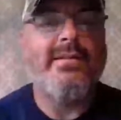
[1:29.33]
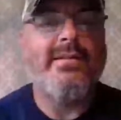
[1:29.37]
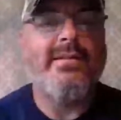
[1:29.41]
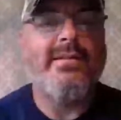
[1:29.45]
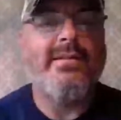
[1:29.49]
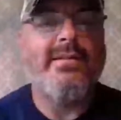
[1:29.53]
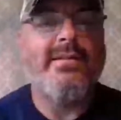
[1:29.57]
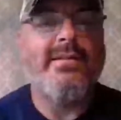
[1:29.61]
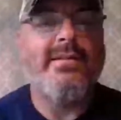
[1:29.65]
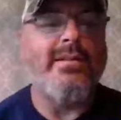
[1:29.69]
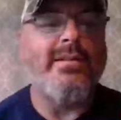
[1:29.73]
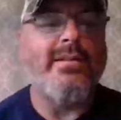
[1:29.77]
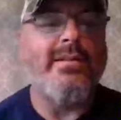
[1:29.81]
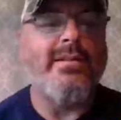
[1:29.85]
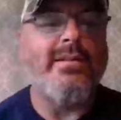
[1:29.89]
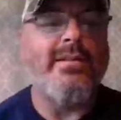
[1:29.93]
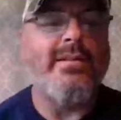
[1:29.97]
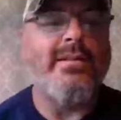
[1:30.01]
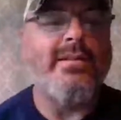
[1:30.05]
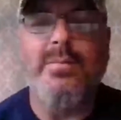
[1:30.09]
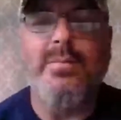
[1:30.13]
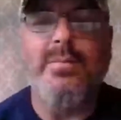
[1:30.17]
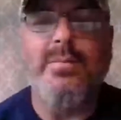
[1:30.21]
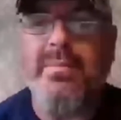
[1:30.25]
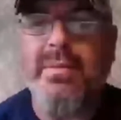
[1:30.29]
Nearly
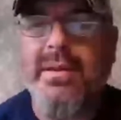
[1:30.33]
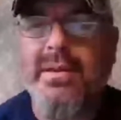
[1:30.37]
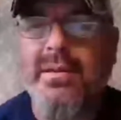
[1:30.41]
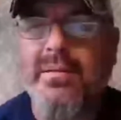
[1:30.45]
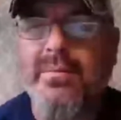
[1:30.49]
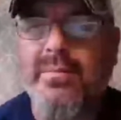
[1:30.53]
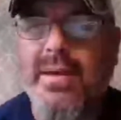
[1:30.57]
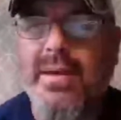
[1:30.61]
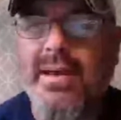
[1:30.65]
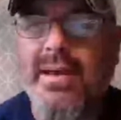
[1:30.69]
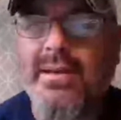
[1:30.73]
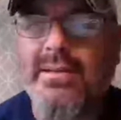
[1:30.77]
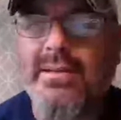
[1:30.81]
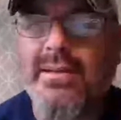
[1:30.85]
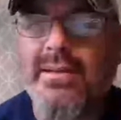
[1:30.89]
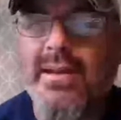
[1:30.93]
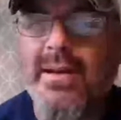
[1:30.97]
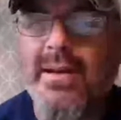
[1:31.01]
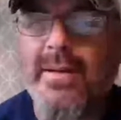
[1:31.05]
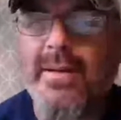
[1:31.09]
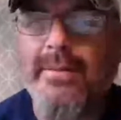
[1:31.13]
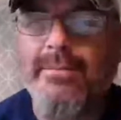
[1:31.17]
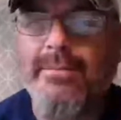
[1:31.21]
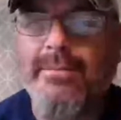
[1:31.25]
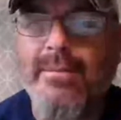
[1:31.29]
killed me being back
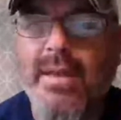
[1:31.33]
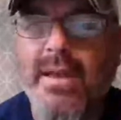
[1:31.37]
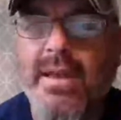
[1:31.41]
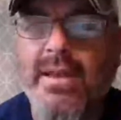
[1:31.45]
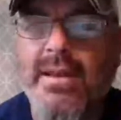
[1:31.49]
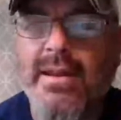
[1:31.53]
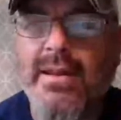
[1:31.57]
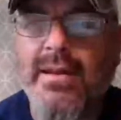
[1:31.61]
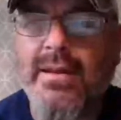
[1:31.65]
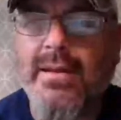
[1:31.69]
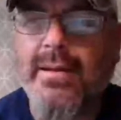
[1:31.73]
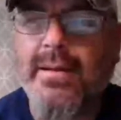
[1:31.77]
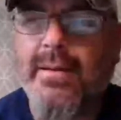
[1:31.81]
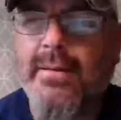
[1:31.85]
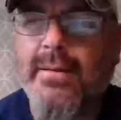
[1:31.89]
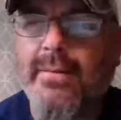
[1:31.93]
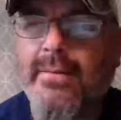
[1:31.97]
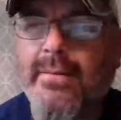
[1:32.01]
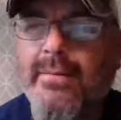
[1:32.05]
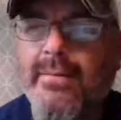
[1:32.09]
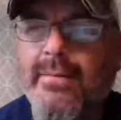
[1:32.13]
there. Hey, Nick.